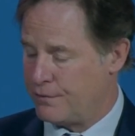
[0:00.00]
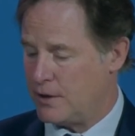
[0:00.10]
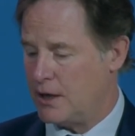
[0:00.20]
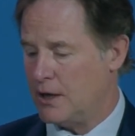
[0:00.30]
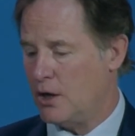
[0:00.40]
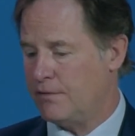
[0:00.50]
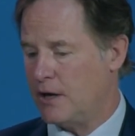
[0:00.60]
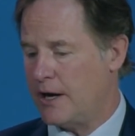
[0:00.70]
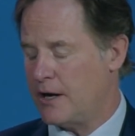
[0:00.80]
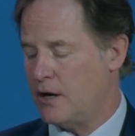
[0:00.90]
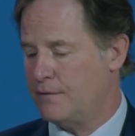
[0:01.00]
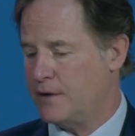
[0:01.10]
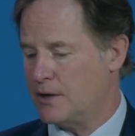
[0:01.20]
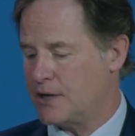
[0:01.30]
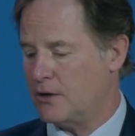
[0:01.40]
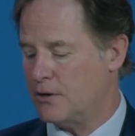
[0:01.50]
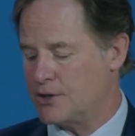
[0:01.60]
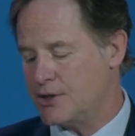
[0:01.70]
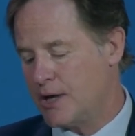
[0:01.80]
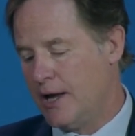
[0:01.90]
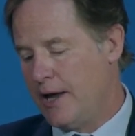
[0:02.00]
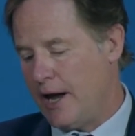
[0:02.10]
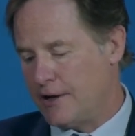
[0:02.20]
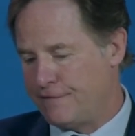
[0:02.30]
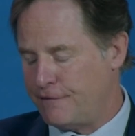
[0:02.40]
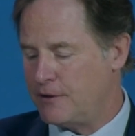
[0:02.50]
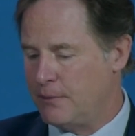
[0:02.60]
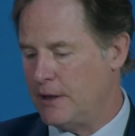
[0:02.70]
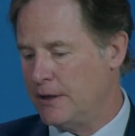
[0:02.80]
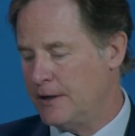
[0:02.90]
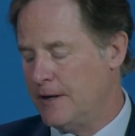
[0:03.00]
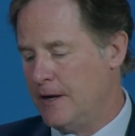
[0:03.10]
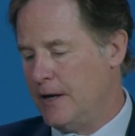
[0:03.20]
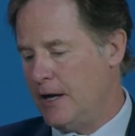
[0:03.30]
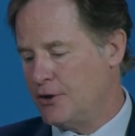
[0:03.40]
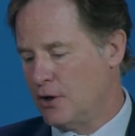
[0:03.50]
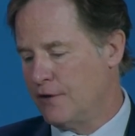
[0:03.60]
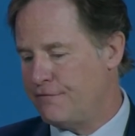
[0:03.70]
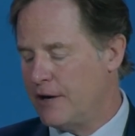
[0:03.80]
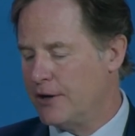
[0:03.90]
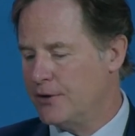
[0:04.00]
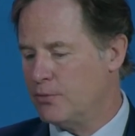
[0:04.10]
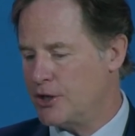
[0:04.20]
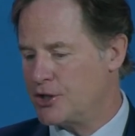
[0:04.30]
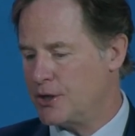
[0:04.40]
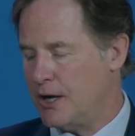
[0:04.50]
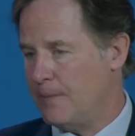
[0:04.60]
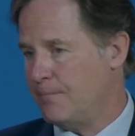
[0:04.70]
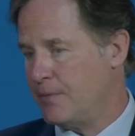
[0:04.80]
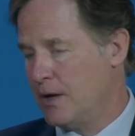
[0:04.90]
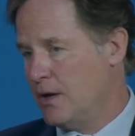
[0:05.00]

uh, of our AR VR technologies and a $50 million uh, fund which um,